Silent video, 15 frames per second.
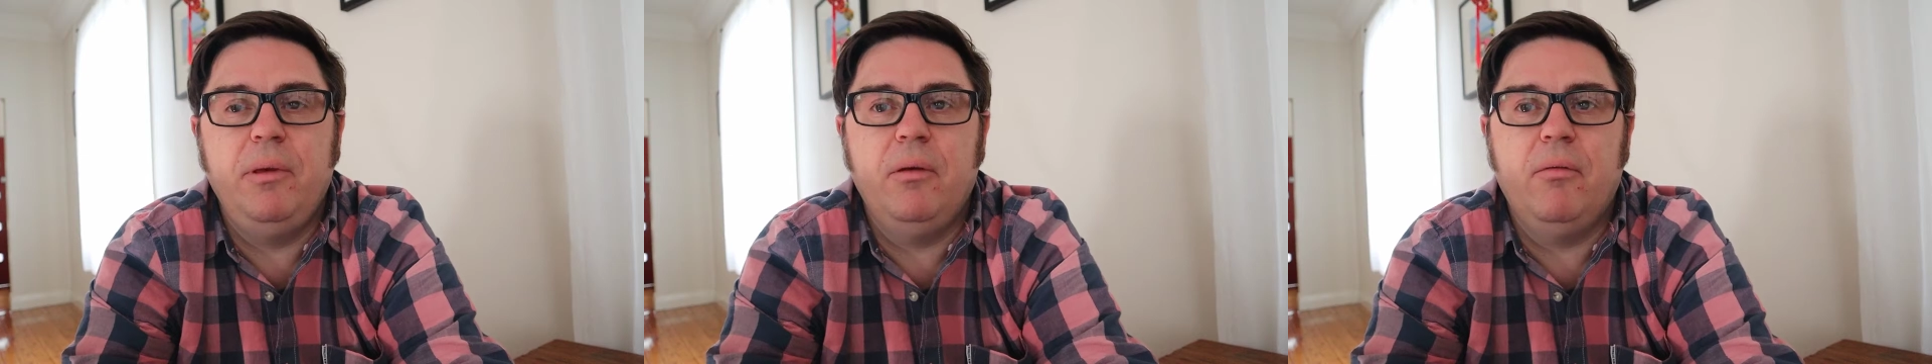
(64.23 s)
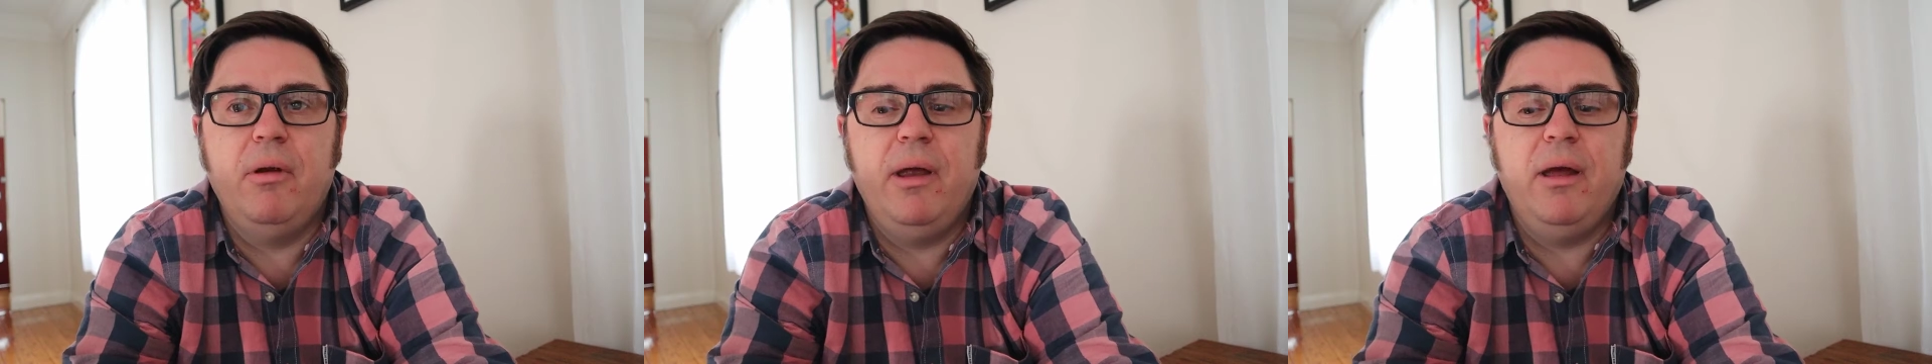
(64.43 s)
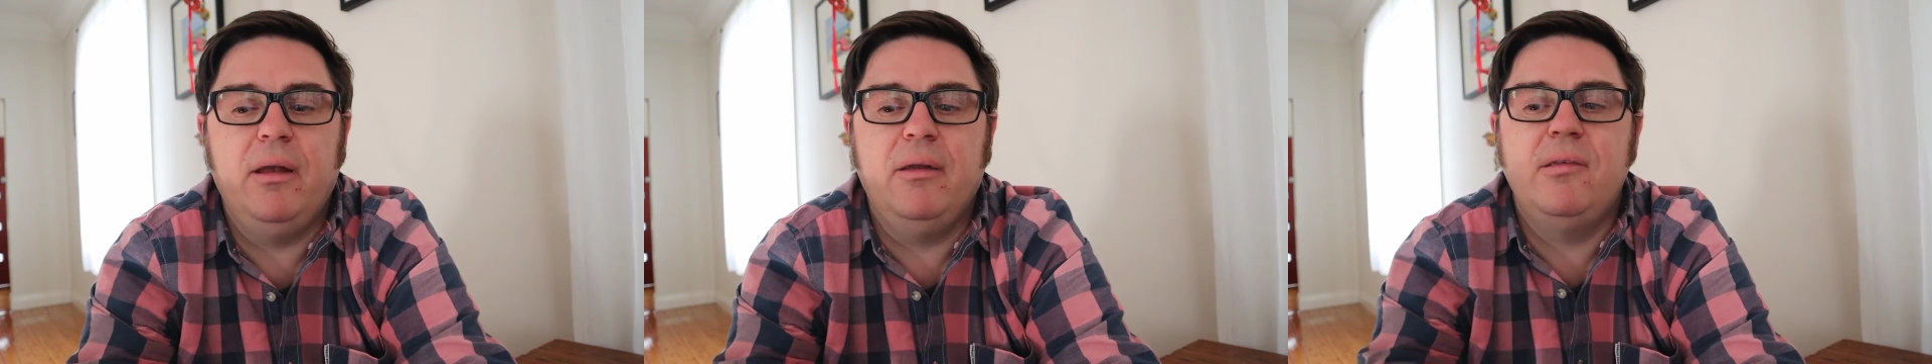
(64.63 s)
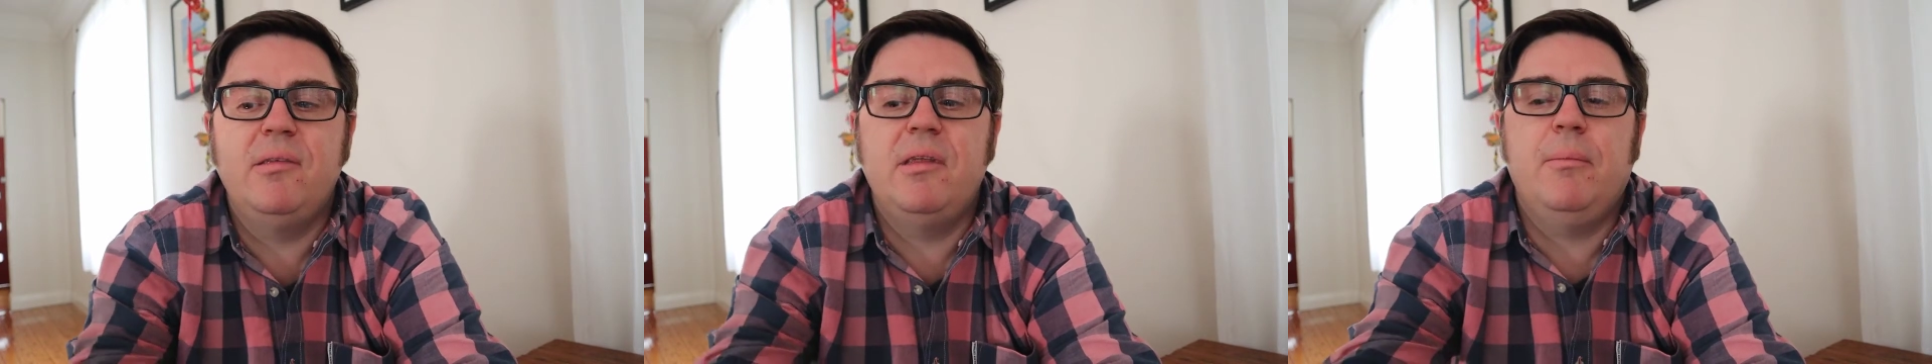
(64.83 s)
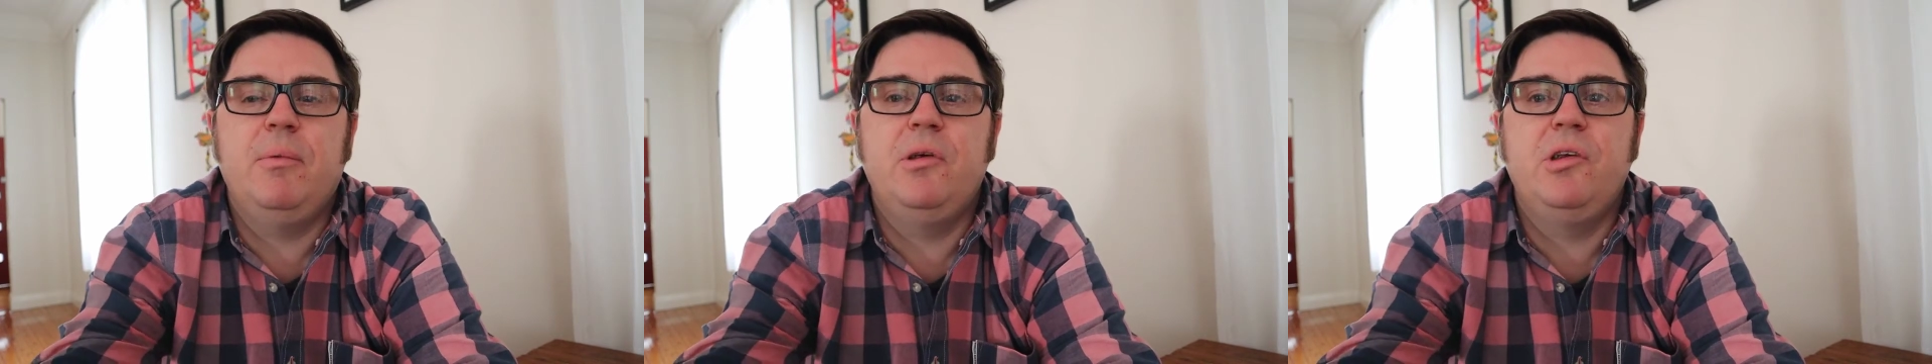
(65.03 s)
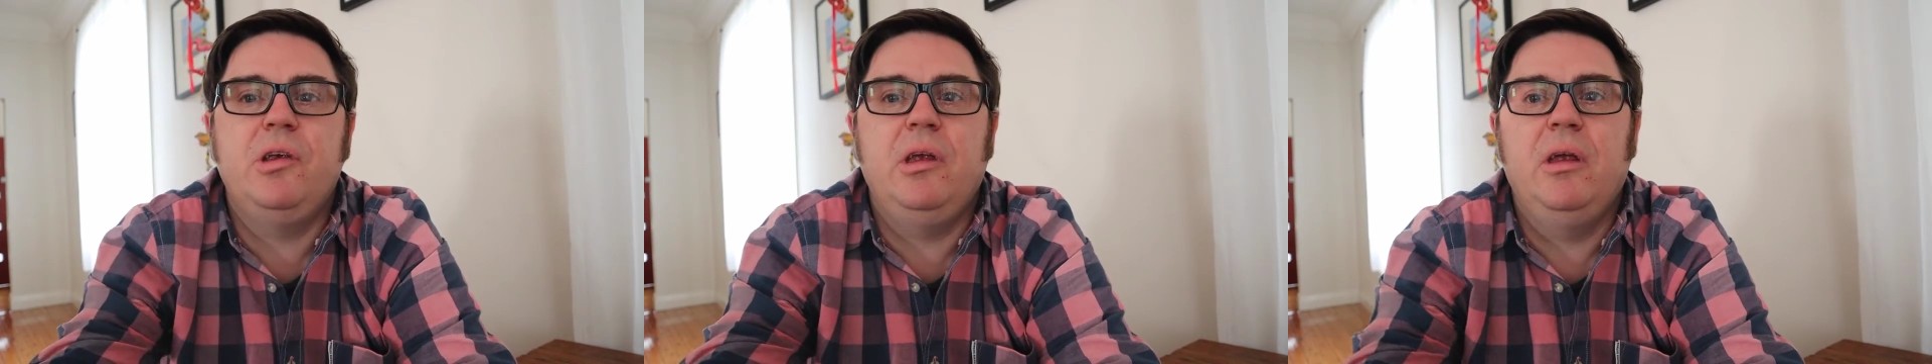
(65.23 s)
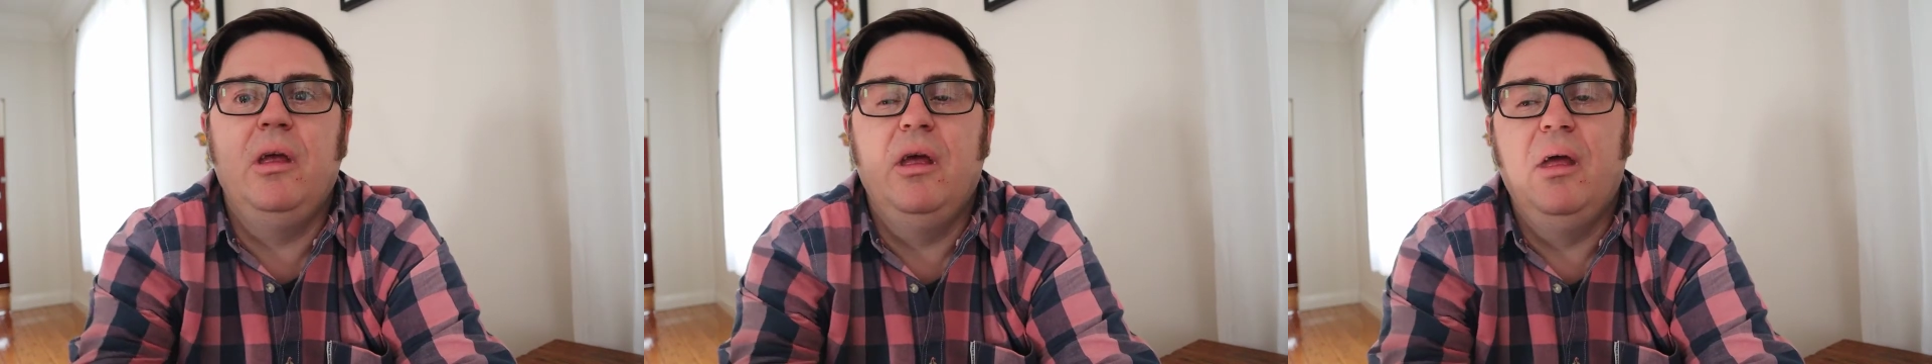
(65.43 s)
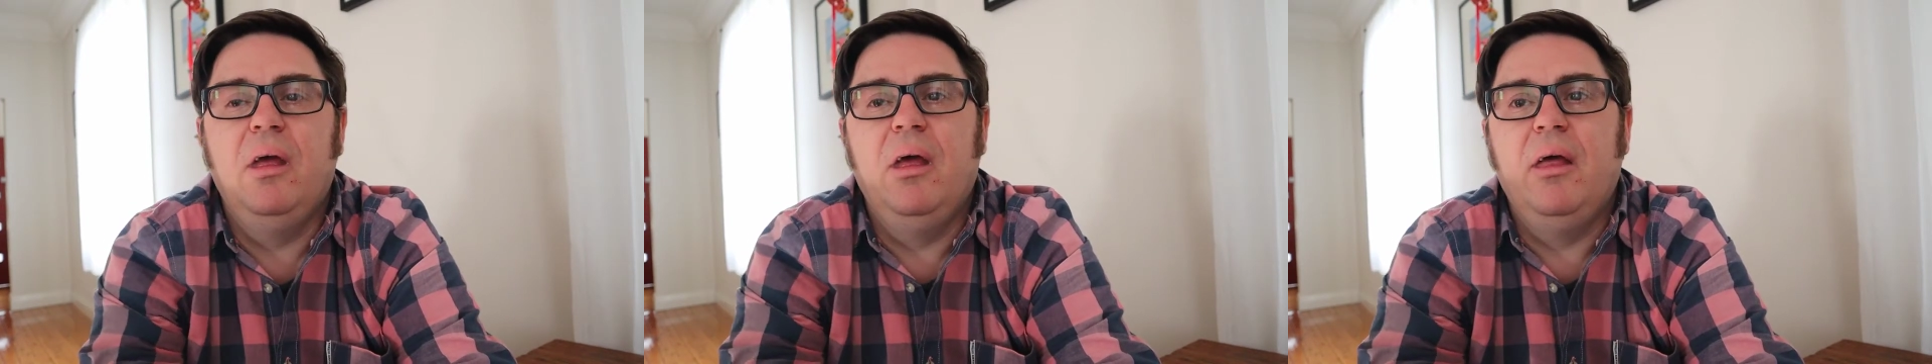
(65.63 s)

be around establishing